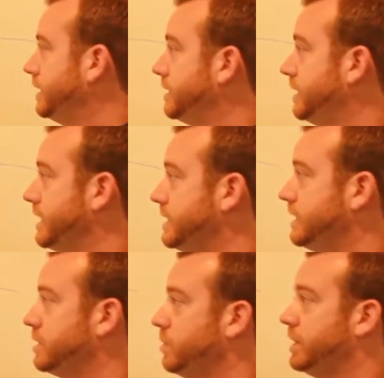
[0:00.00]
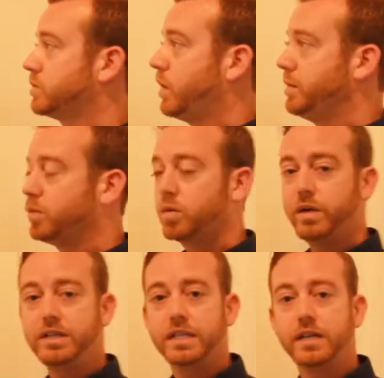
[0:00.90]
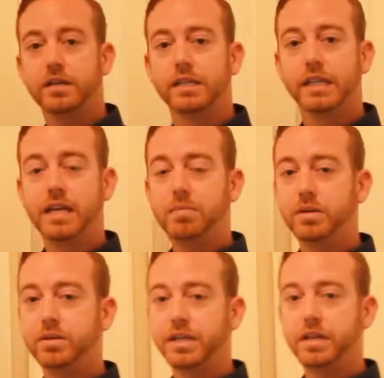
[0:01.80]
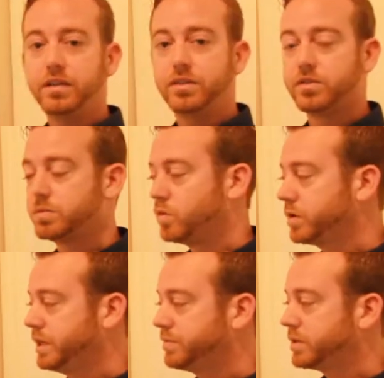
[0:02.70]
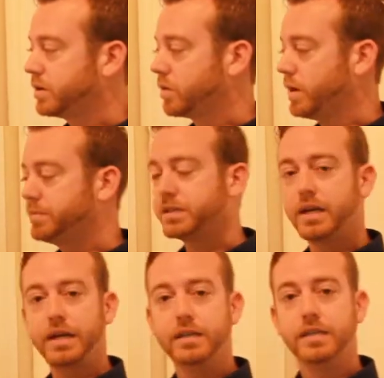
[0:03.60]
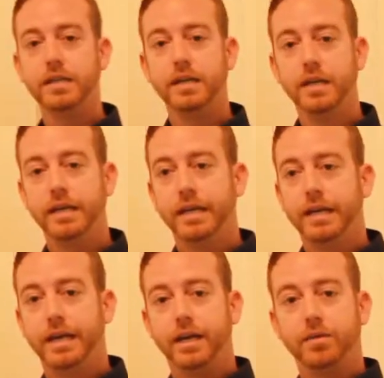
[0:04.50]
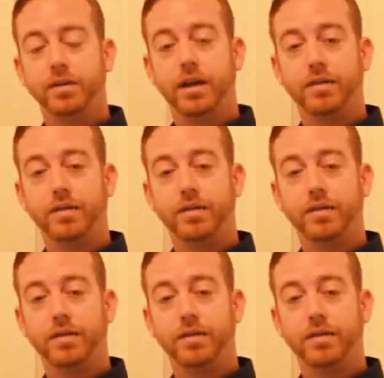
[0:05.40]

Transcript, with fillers: So that's this week's Whiteboard Wednesday on link building. There's more tips on our website, and we